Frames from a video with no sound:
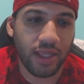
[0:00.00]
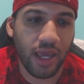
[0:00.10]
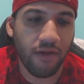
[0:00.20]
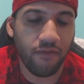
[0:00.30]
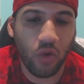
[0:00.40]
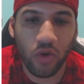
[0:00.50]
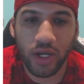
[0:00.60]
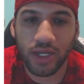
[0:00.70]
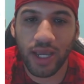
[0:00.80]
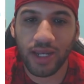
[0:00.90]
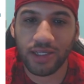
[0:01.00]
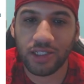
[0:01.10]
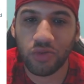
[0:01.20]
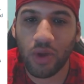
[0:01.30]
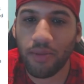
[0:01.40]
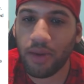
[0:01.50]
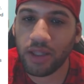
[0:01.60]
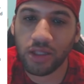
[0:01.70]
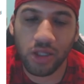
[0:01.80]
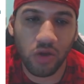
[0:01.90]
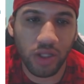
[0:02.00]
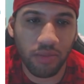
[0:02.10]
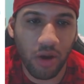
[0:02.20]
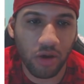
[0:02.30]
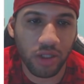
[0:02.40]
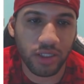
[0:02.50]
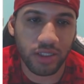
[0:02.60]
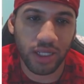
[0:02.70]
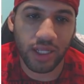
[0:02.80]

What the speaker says: They avoid getting swept by the lowly Marlins,